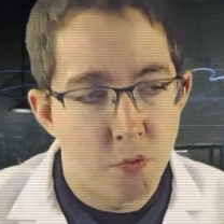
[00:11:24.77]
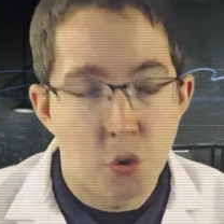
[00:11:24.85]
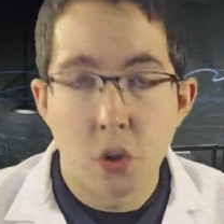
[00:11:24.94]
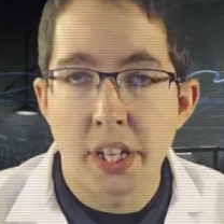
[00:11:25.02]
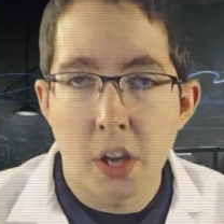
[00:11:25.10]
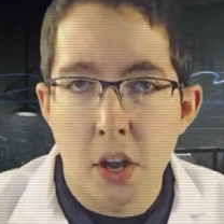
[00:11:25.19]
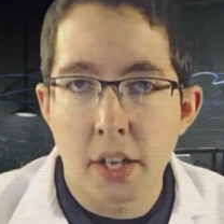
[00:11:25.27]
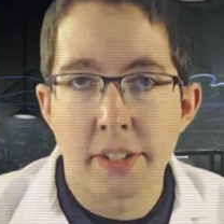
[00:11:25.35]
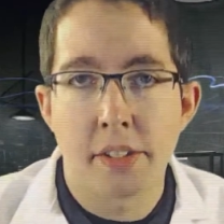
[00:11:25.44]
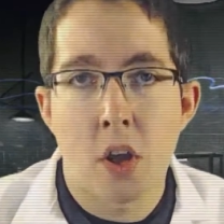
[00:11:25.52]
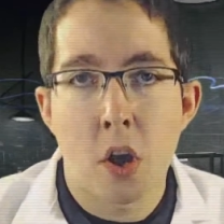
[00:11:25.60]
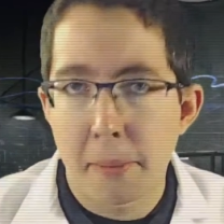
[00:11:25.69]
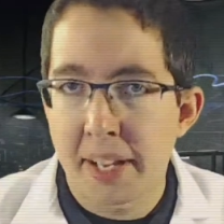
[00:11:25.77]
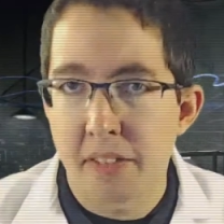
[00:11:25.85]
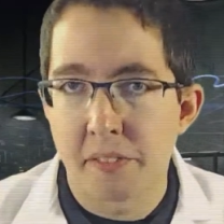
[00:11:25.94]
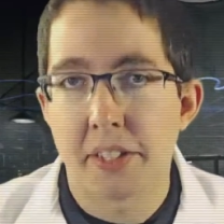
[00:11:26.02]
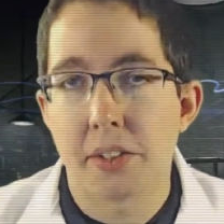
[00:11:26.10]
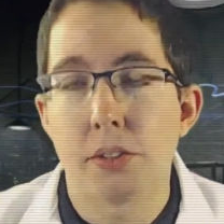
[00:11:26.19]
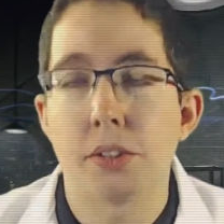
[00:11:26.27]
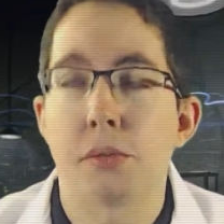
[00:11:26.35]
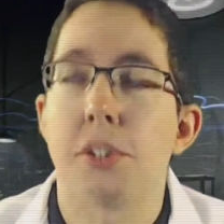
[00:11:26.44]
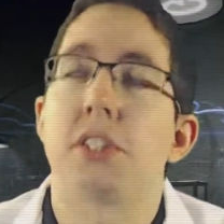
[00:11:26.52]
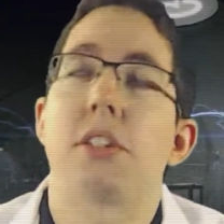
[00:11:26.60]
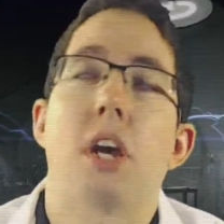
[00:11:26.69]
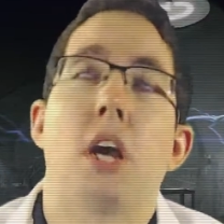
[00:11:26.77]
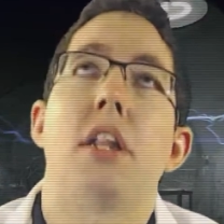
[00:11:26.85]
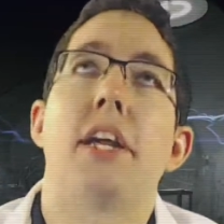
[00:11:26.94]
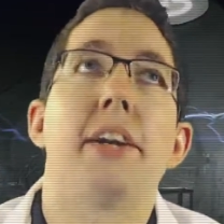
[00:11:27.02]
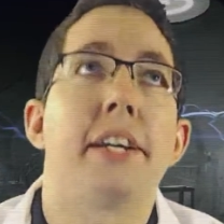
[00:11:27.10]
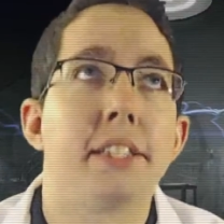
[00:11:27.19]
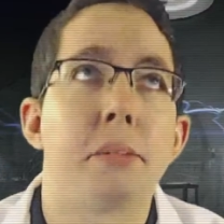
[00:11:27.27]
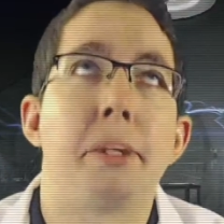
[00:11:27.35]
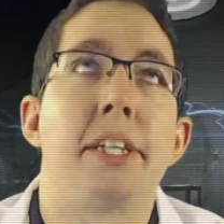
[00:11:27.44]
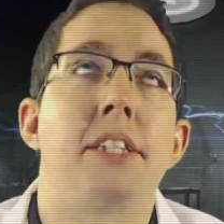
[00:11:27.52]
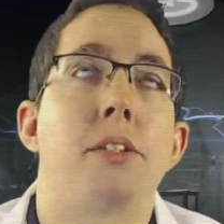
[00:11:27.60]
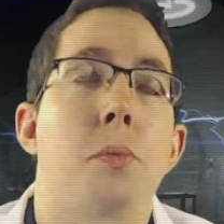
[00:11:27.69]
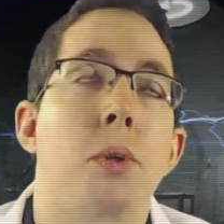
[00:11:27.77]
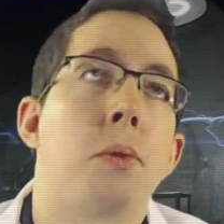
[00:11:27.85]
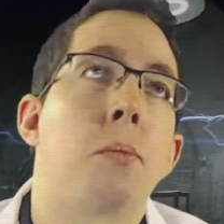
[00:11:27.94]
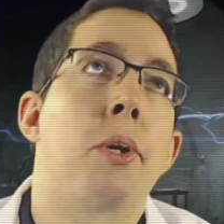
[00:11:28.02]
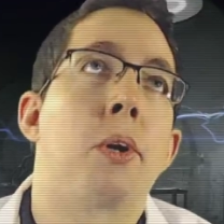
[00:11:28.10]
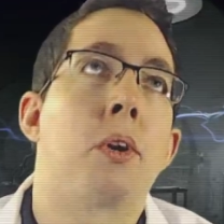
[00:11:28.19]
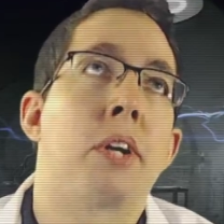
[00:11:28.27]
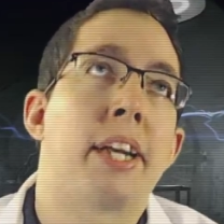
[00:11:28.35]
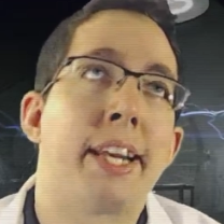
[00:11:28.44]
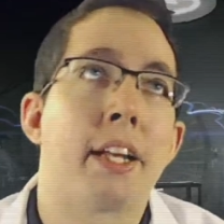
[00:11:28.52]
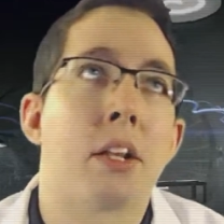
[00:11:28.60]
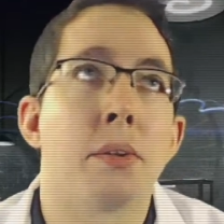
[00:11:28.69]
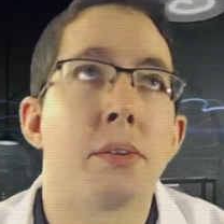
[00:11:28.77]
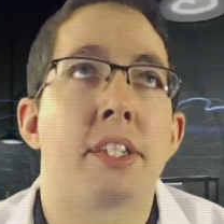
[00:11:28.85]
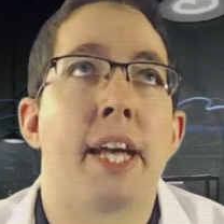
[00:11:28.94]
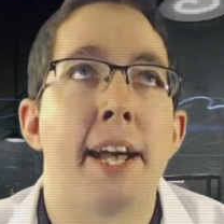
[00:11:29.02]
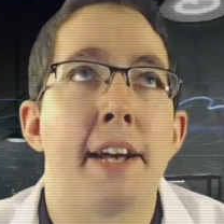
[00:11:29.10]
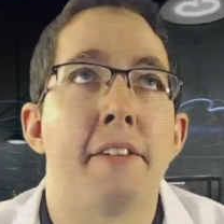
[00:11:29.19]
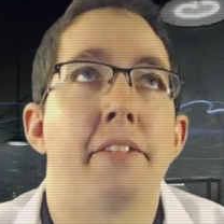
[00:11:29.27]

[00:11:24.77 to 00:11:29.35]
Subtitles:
fully on automated vehicles, which is hilarious because we're getting closer to